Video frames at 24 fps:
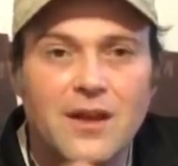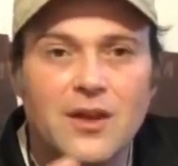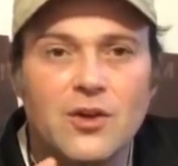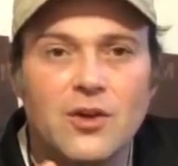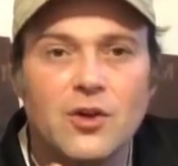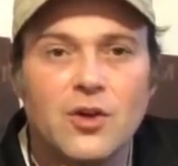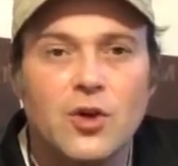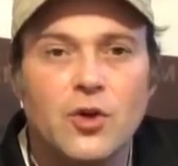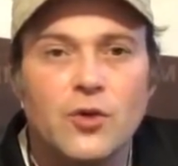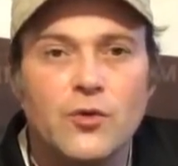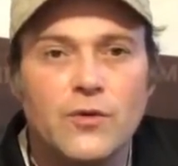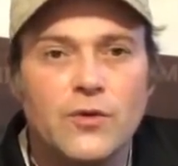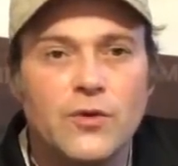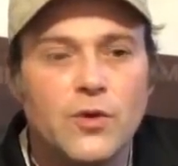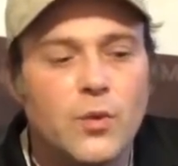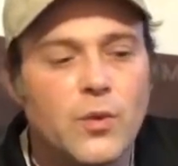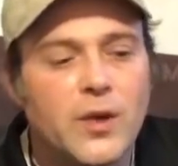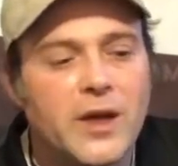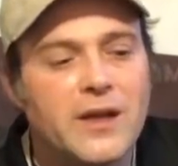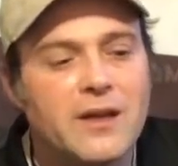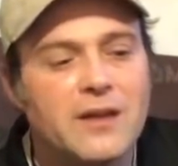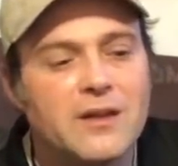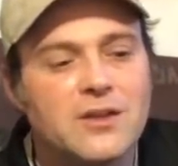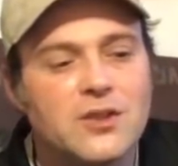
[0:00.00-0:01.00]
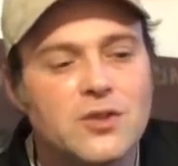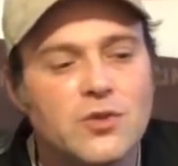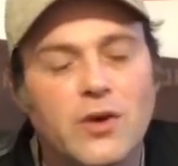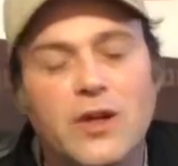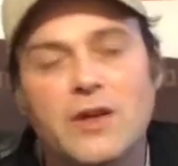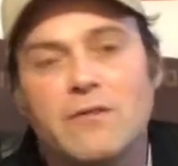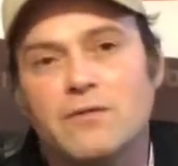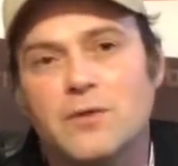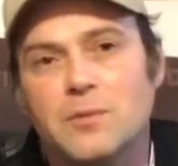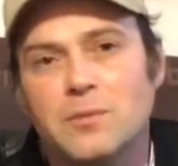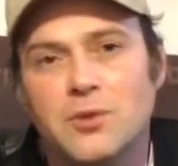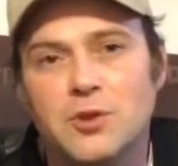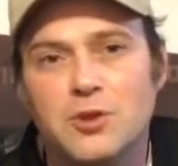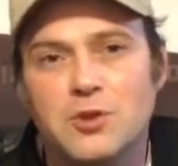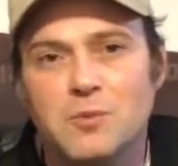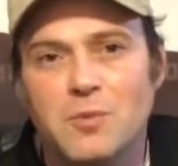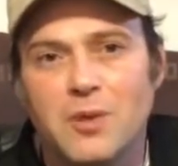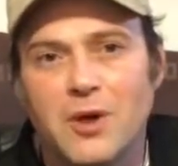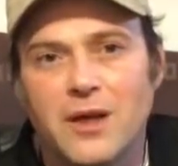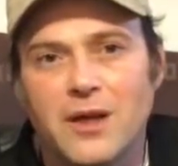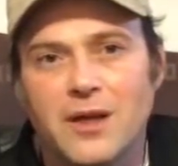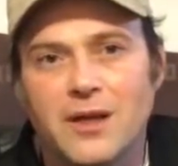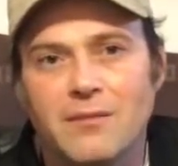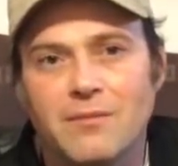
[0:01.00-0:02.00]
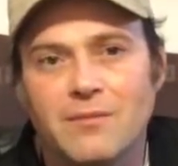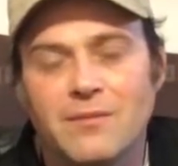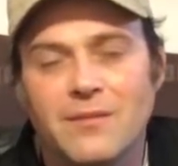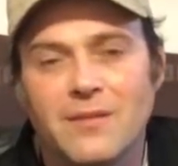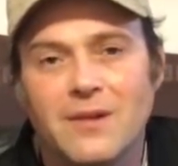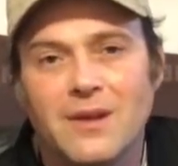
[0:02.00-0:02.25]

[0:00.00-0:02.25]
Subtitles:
it'll go through the wind, and it's great for push putting.